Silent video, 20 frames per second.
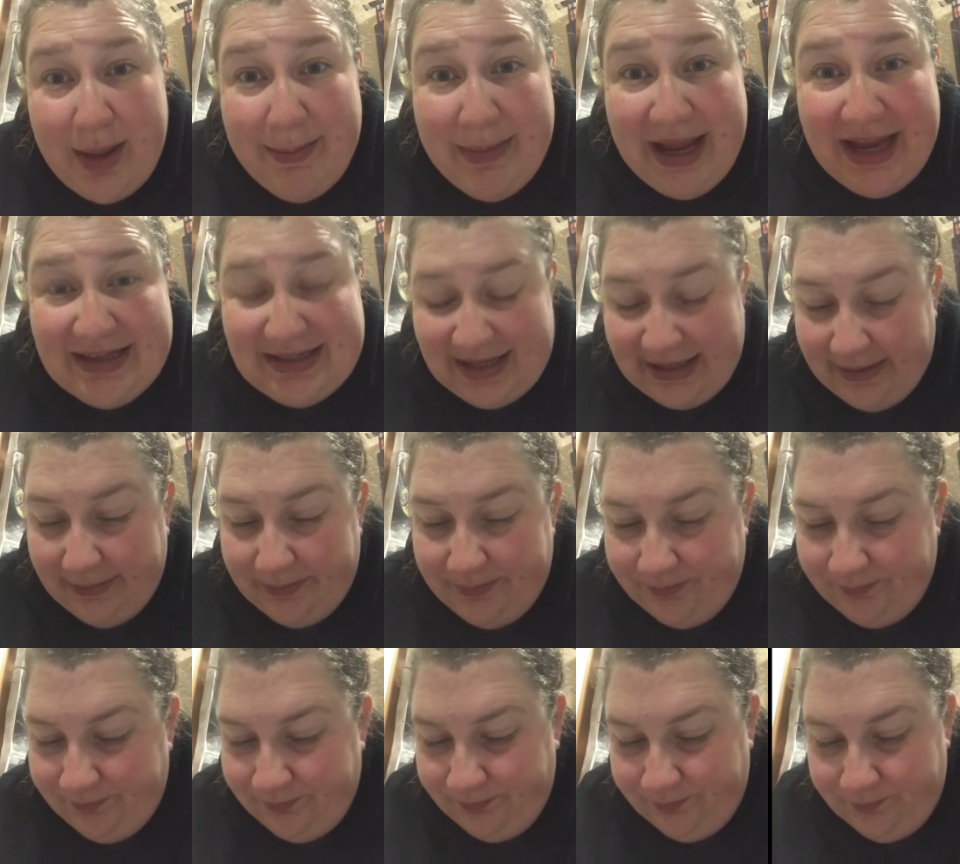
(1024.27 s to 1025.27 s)
amazing.
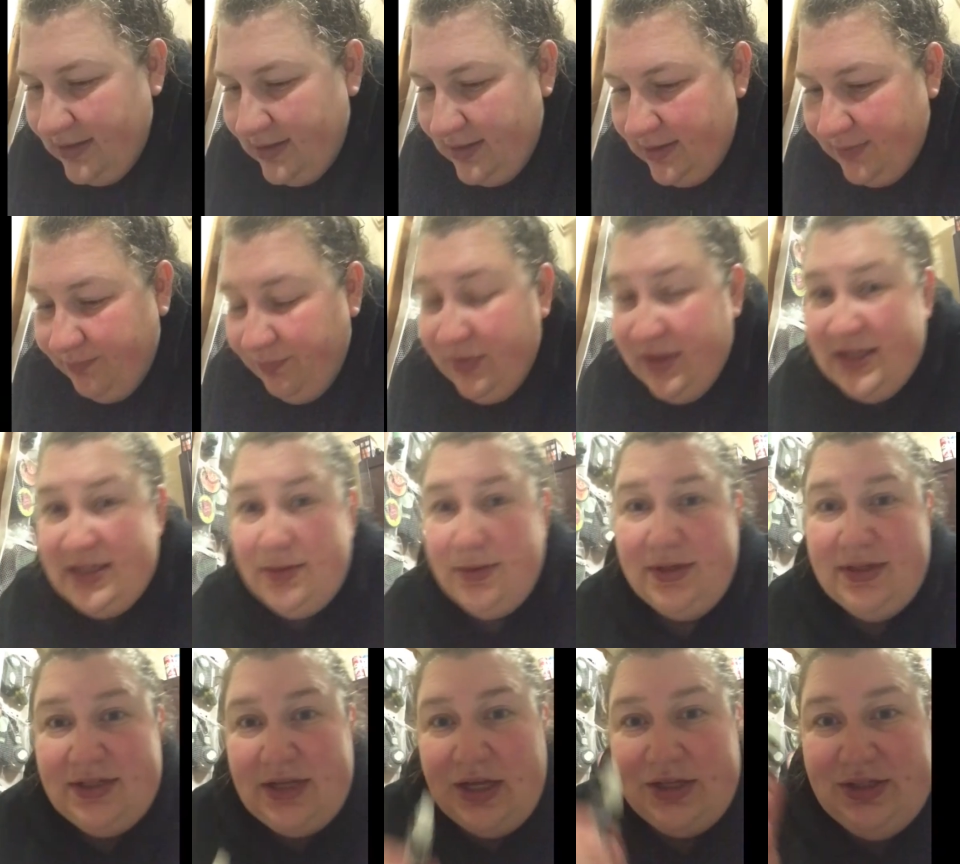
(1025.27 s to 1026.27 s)
This one
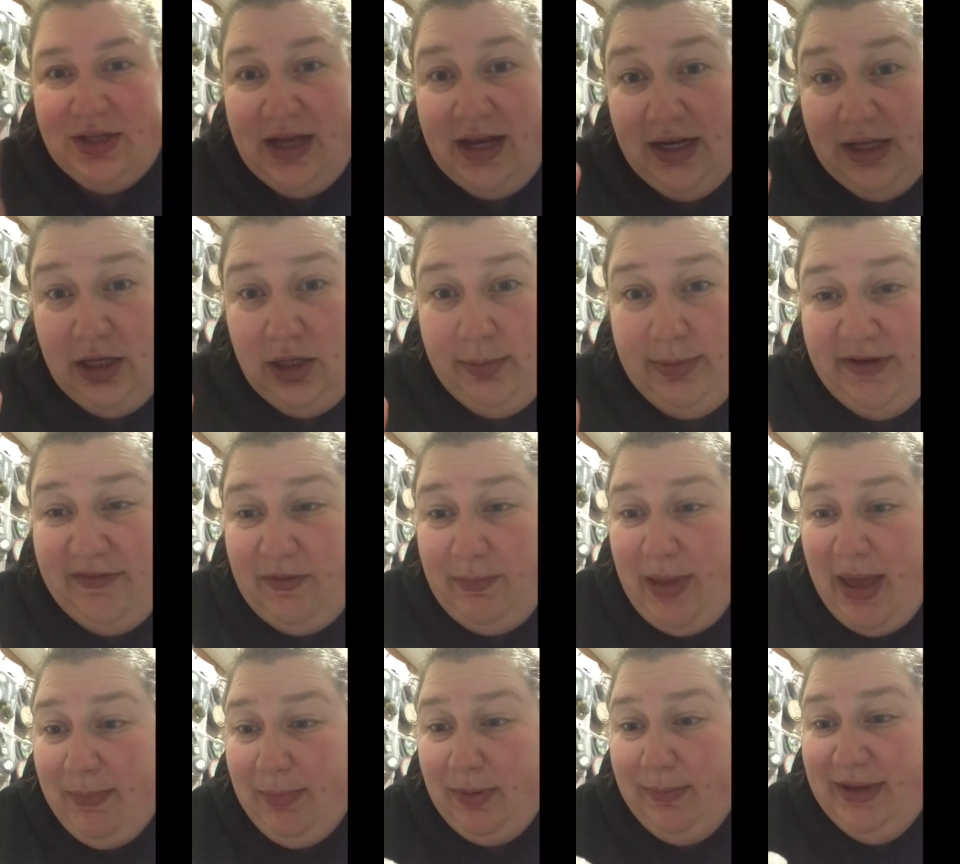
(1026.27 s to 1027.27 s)
has also got a little bit of a
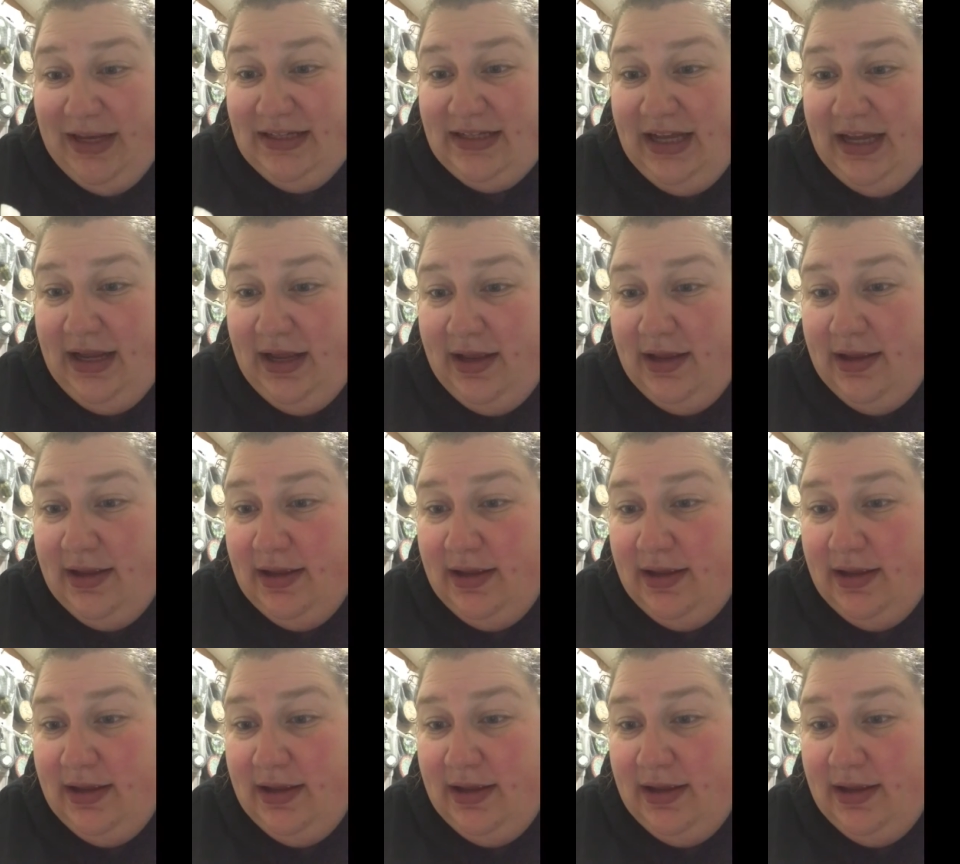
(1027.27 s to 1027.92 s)
pepperminty